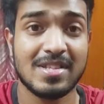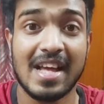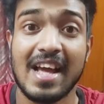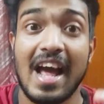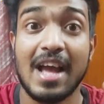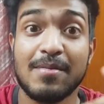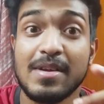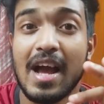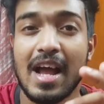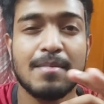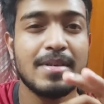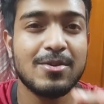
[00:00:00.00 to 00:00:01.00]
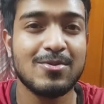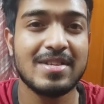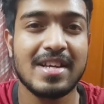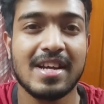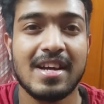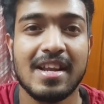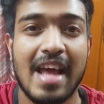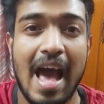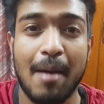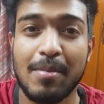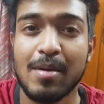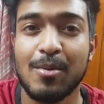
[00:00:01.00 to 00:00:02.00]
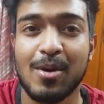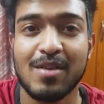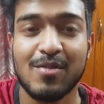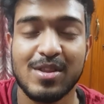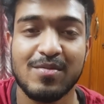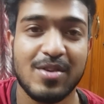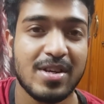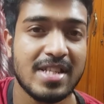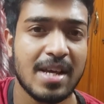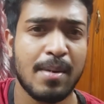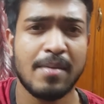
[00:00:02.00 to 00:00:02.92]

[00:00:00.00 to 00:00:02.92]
Like I'll be using an Apple product for the first time.